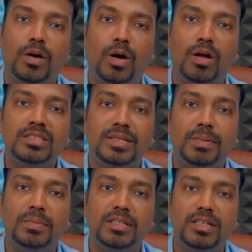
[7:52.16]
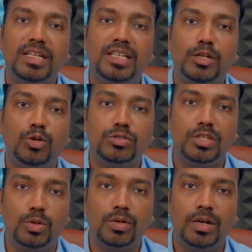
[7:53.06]
on September 13th and close
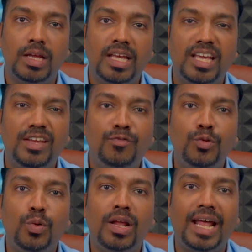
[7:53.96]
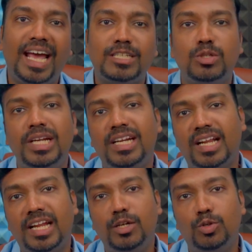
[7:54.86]
the loan. If you are actually
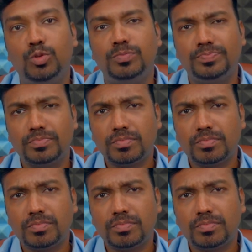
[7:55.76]
trying to